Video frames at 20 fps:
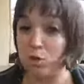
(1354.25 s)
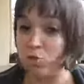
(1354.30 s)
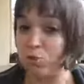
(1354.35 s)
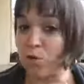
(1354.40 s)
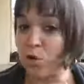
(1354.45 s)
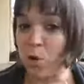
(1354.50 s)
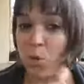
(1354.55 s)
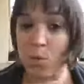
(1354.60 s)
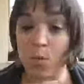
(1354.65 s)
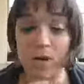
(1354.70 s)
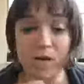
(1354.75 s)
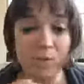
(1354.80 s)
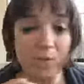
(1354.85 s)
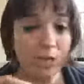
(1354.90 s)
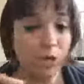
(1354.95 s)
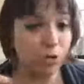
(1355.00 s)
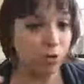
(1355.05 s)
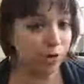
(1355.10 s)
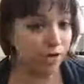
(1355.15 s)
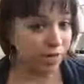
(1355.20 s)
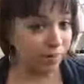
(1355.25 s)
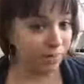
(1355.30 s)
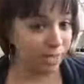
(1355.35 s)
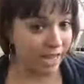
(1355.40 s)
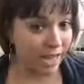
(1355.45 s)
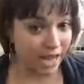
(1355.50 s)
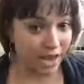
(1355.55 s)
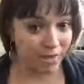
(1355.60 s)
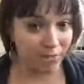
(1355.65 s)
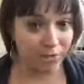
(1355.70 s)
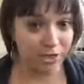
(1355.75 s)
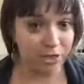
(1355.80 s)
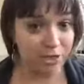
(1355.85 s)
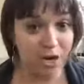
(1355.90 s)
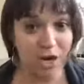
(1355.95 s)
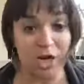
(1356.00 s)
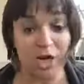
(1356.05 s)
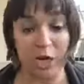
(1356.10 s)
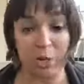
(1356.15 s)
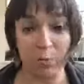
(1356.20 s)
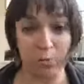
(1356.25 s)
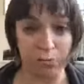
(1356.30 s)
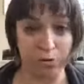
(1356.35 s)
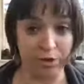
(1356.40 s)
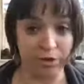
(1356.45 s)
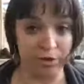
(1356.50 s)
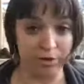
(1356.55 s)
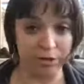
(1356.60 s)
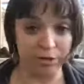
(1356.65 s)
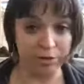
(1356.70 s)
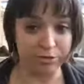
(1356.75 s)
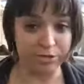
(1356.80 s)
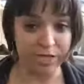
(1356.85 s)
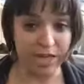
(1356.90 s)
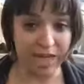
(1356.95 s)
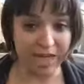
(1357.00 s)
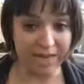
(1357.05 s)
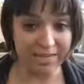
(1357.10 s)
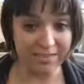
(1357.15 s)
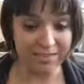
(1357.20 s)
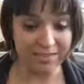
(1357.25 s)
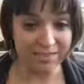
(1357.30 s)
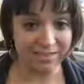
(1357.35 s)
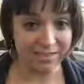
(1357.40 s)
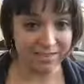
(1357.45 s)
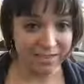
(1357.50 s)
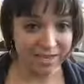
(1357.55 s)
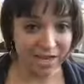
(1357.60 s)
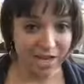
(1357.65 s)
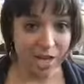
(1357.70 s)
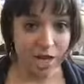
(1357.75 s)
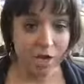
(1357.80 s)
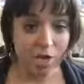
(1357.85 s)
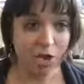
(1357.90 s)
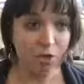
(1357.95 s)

You don't want to be cramming every talking point on your slides.